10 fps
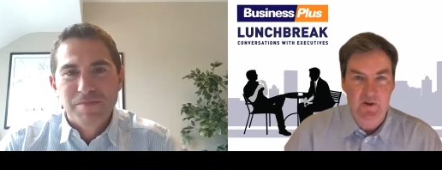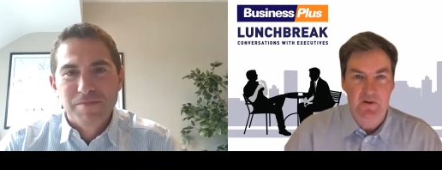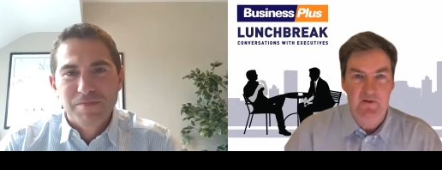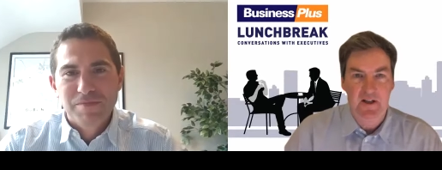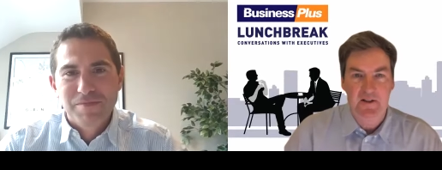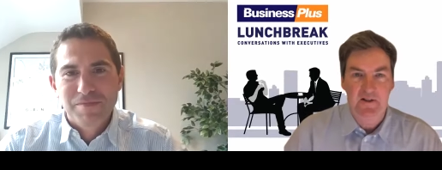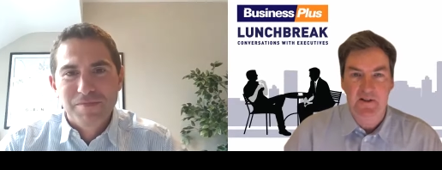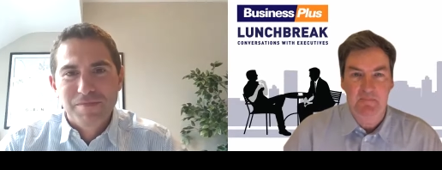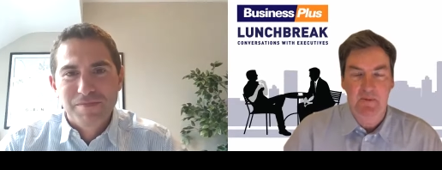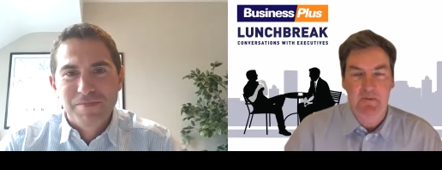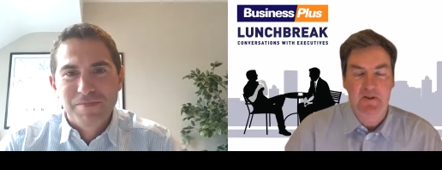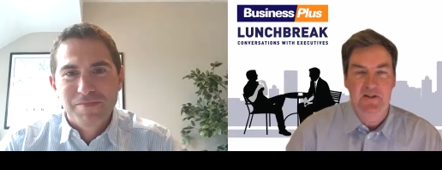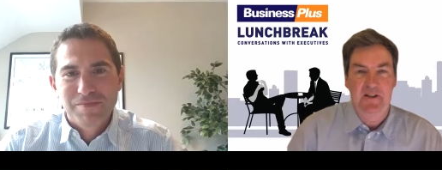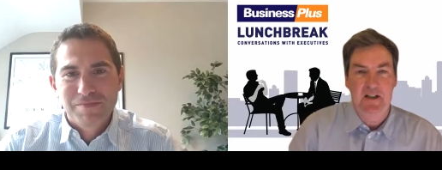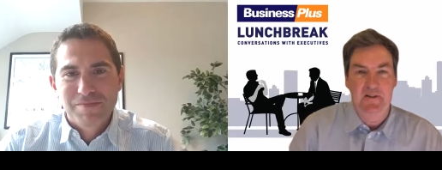Speaker 1: joint ventures. People
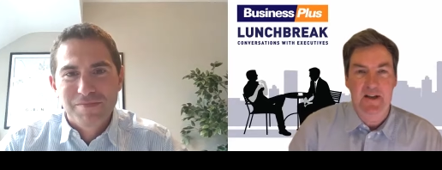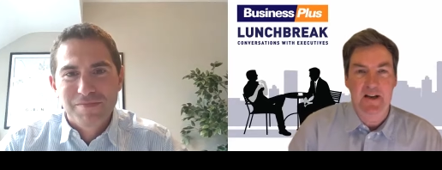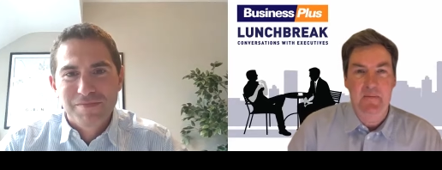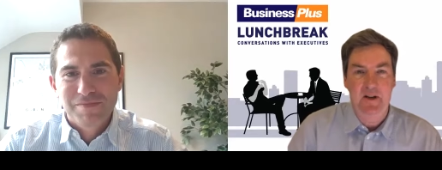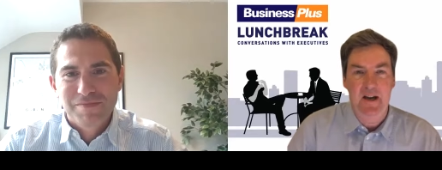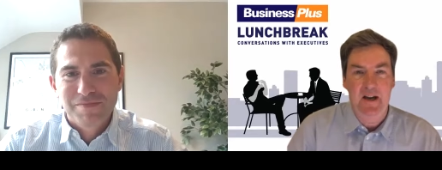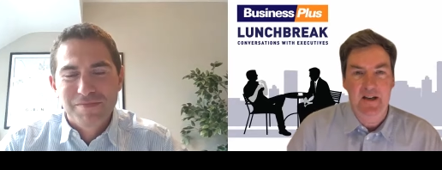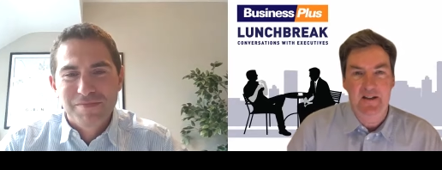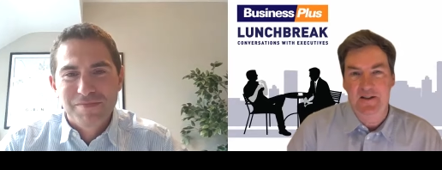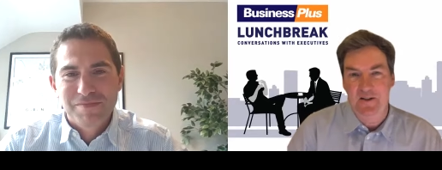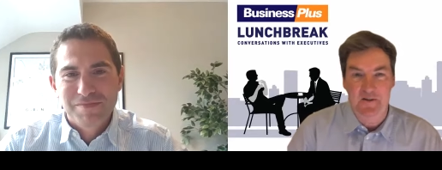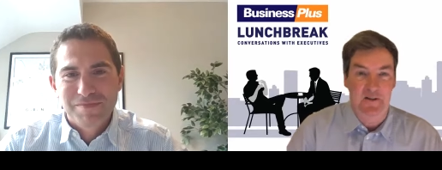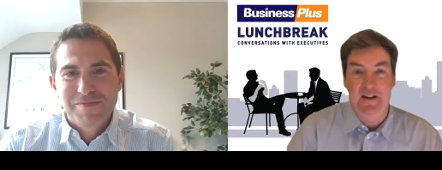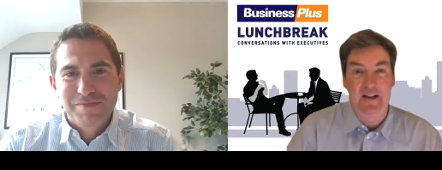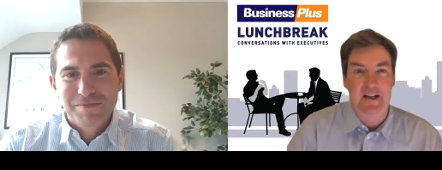just think that M&A is
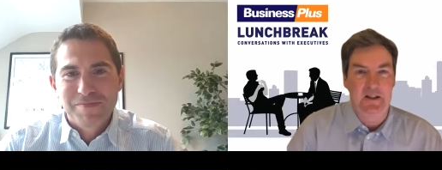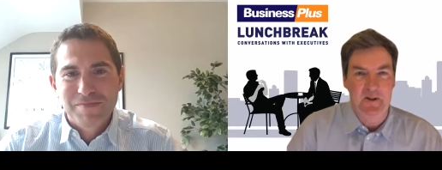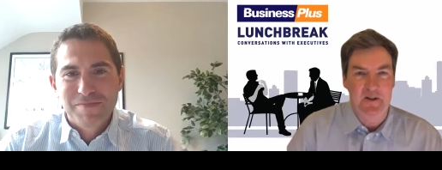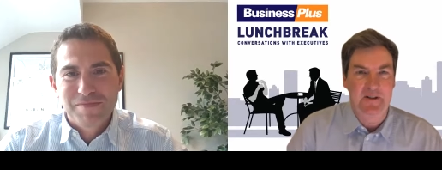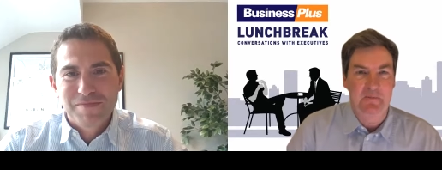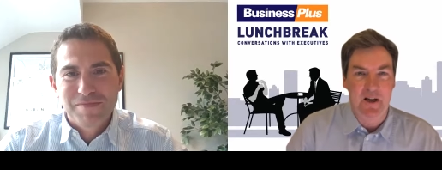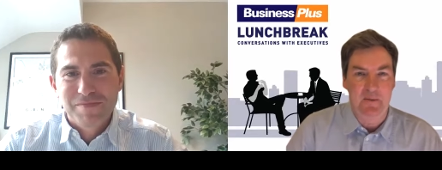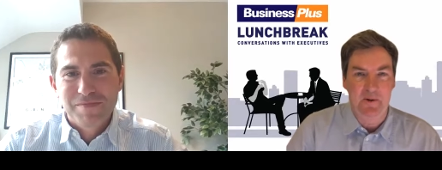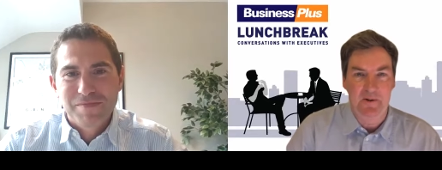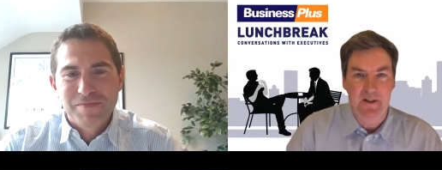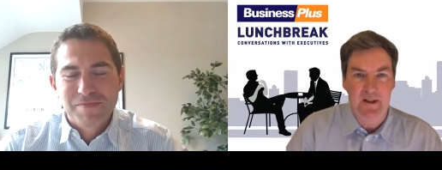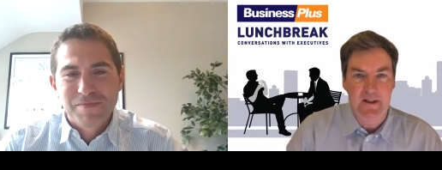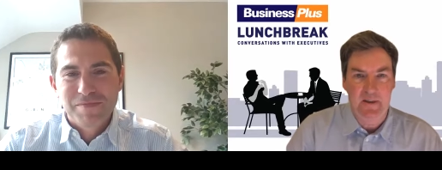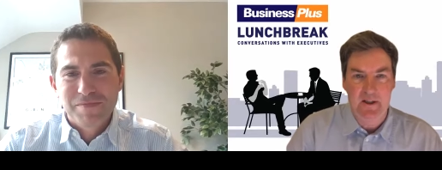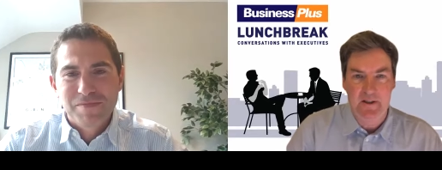just a deal, but it's a lot more than that,
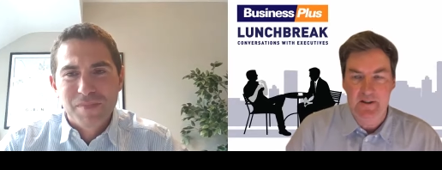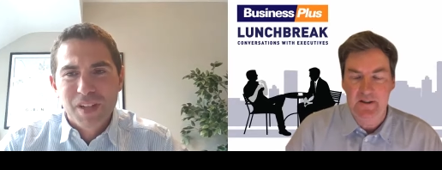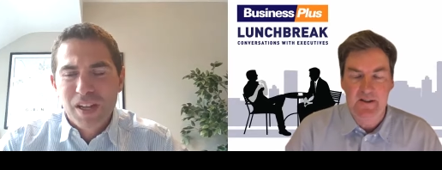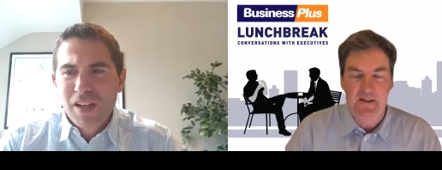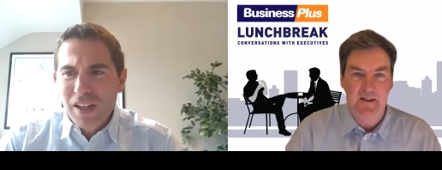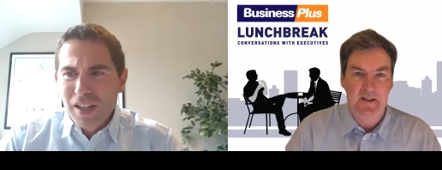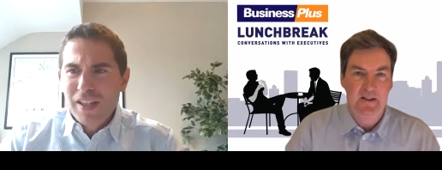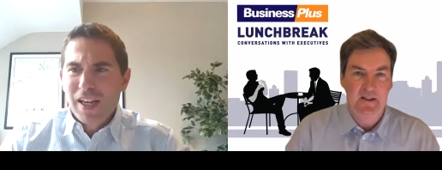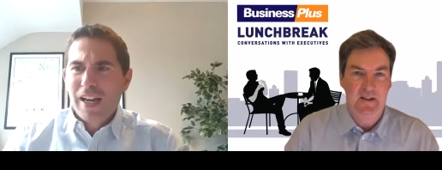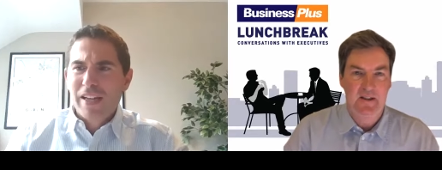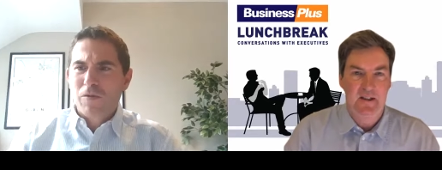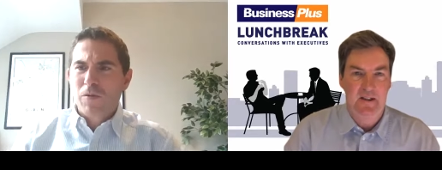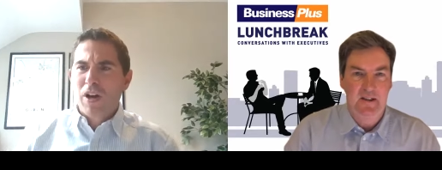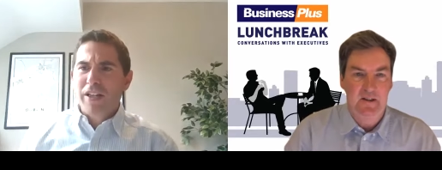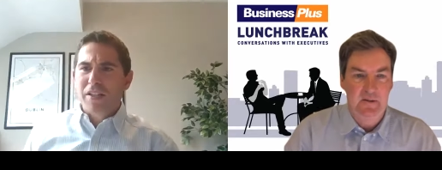I imagine.
Speaker 2: Yeah, you're
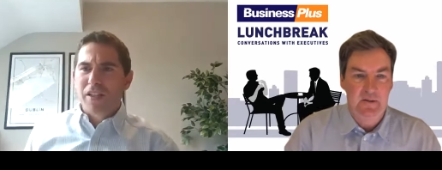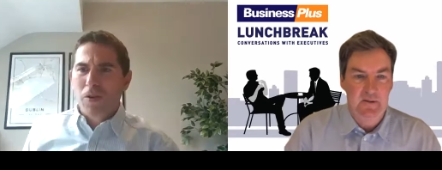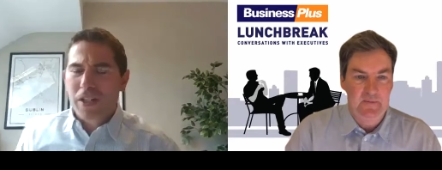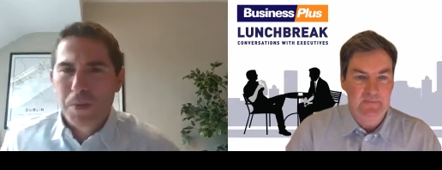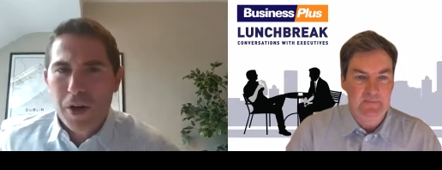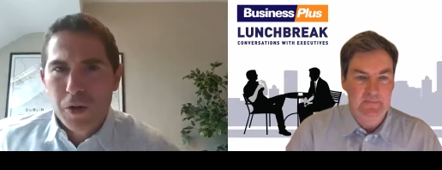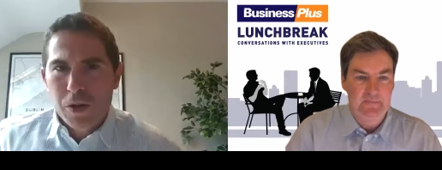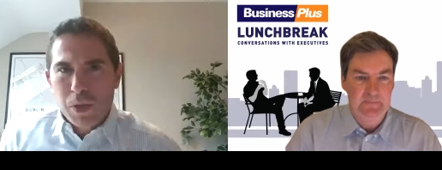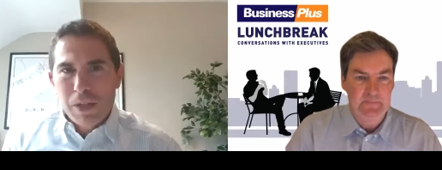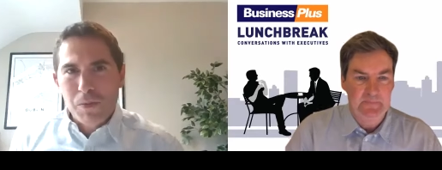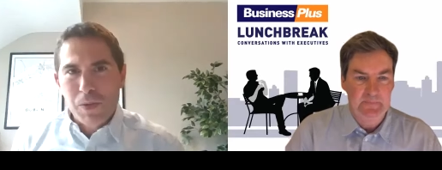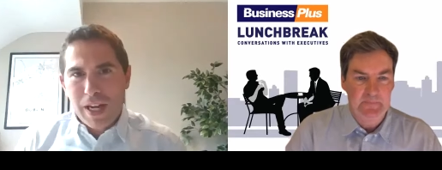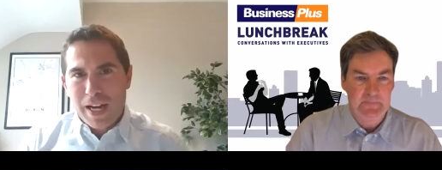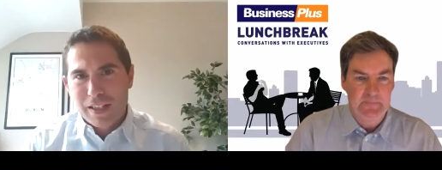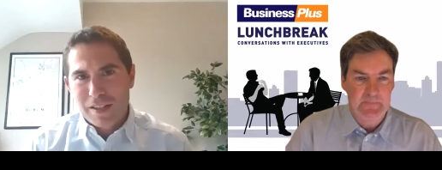right. So I suppose we we'd
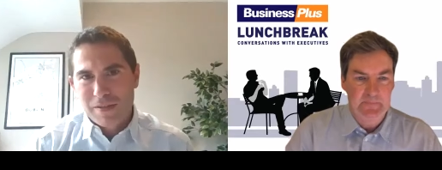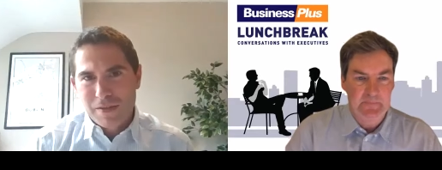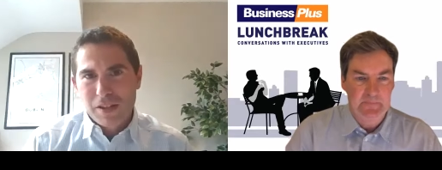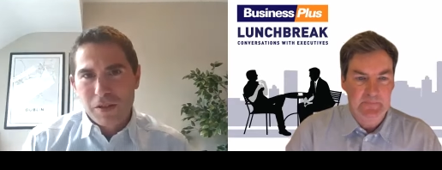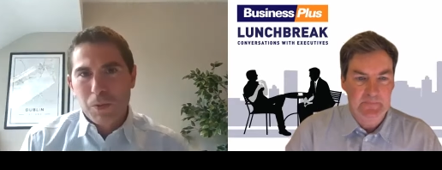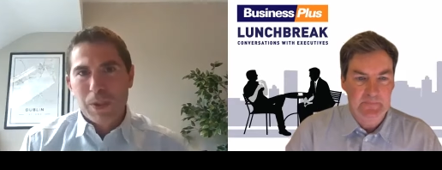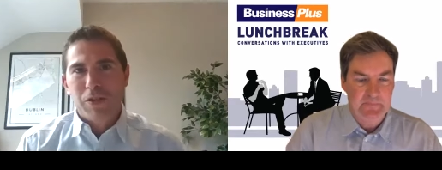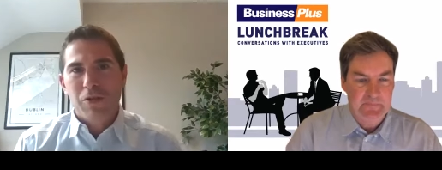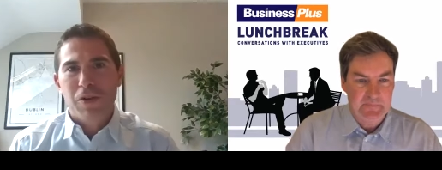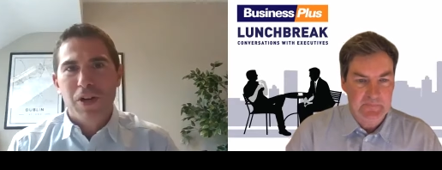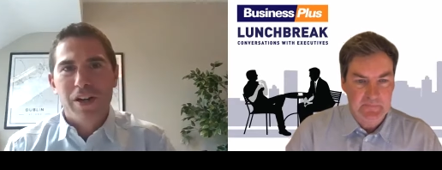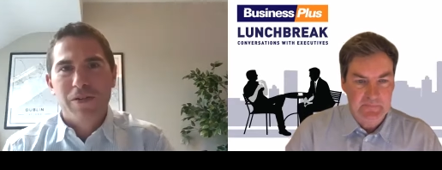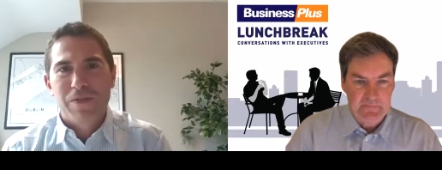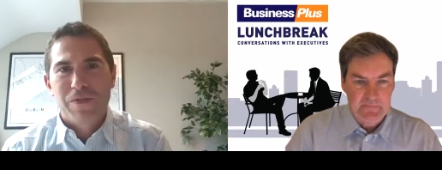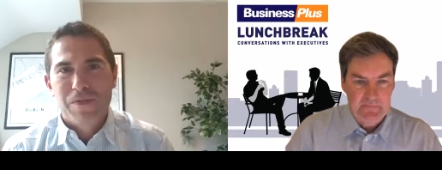act we do kind
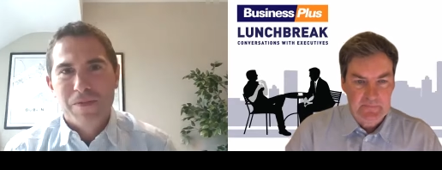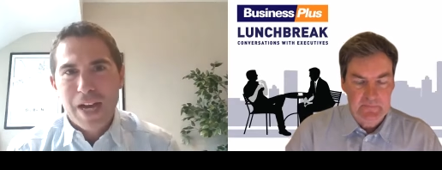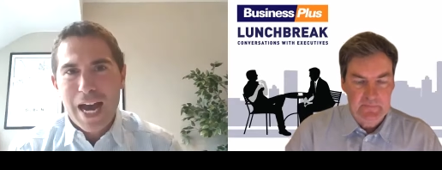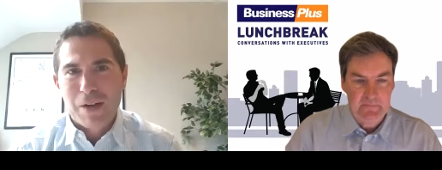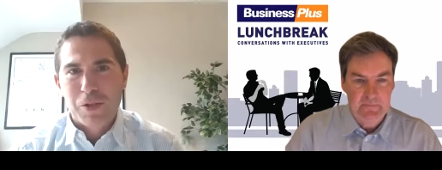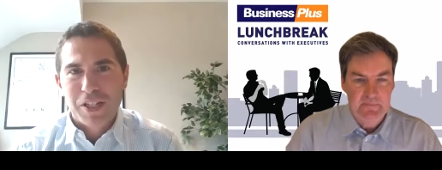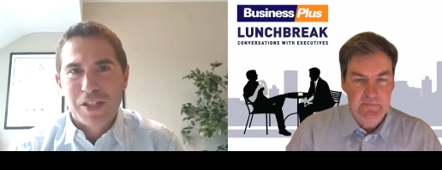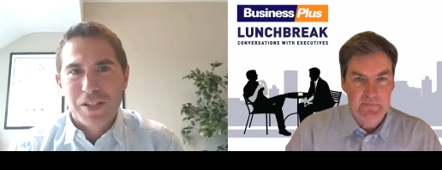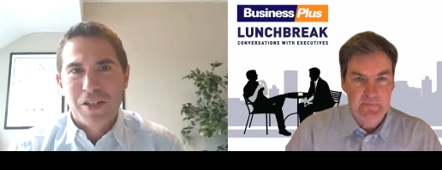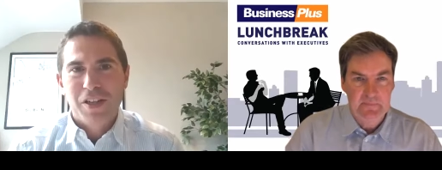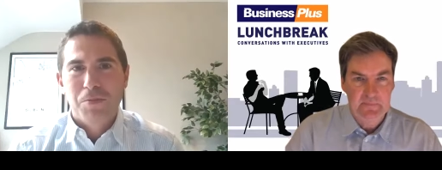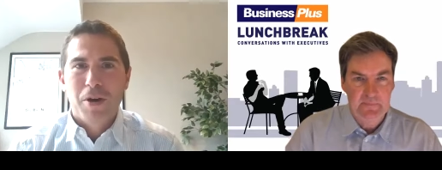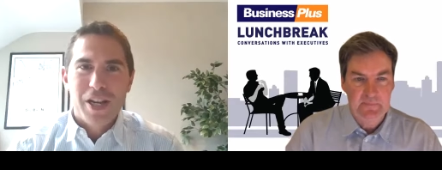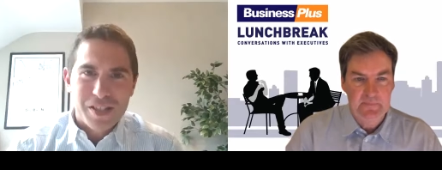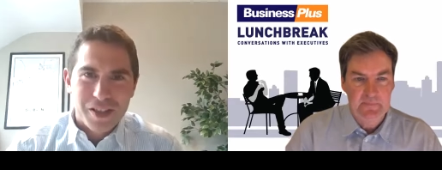of acquisitions on the
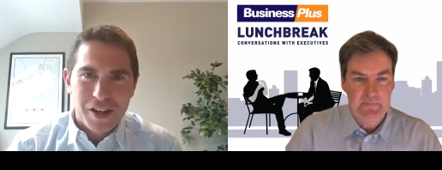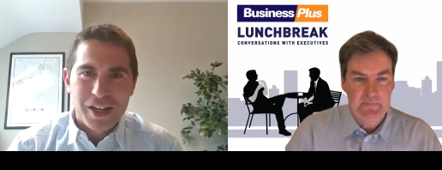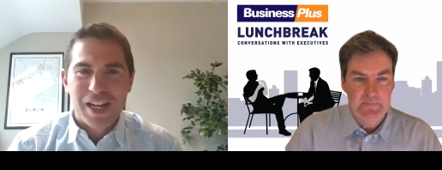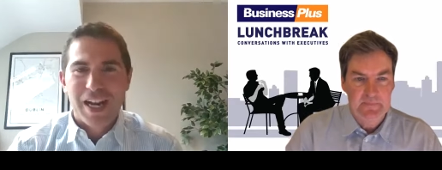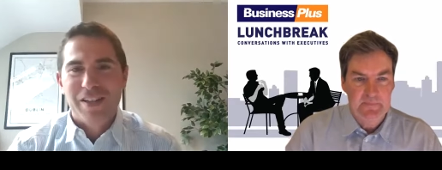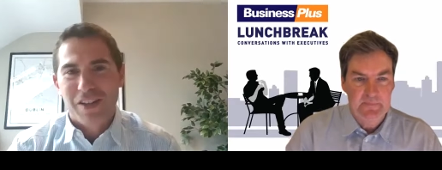buy side and